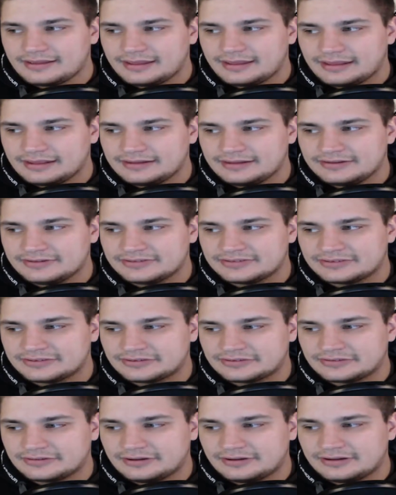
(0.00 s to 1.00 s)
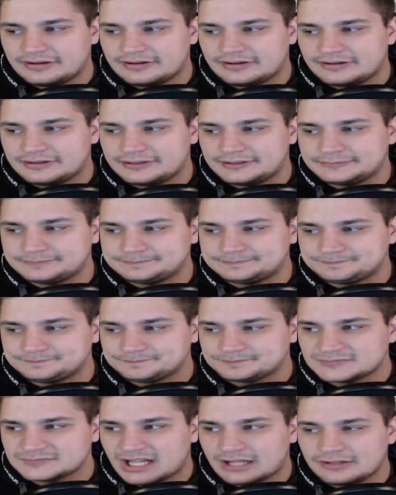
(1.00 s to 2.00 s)
is, I'll
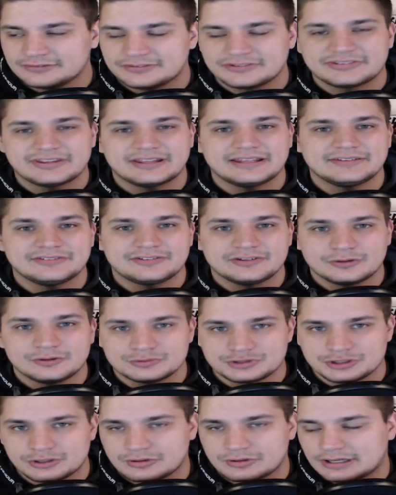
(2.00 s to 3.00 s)
just say he's no joke.